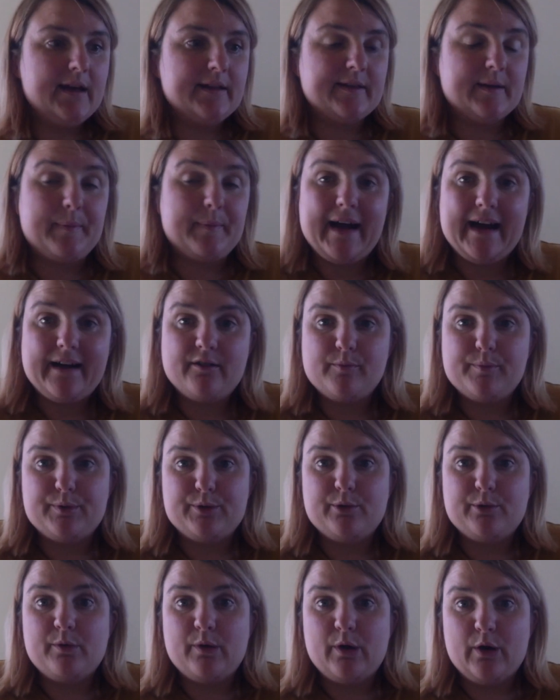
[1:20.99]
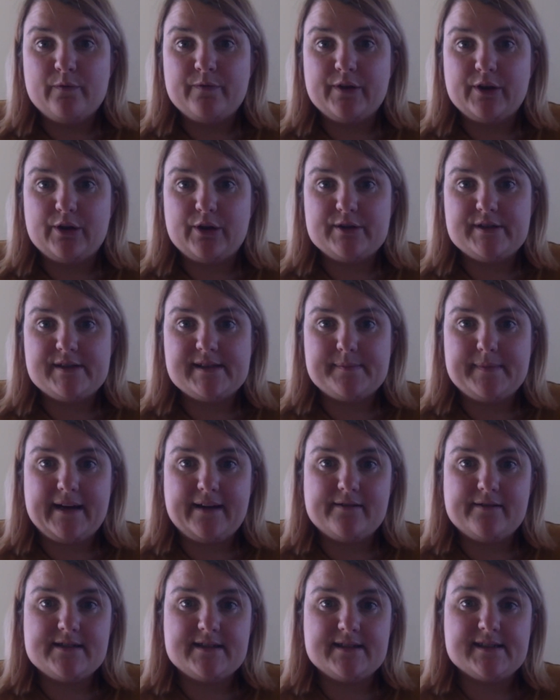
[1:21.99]
The parable of the Good
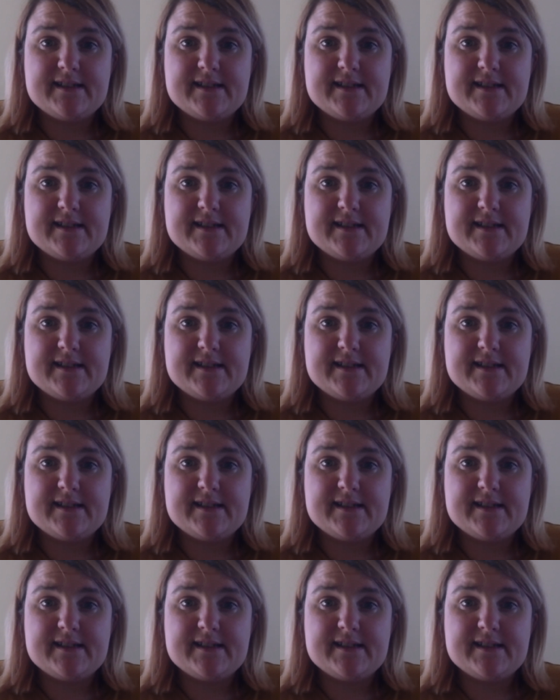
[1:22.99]
Samaritan.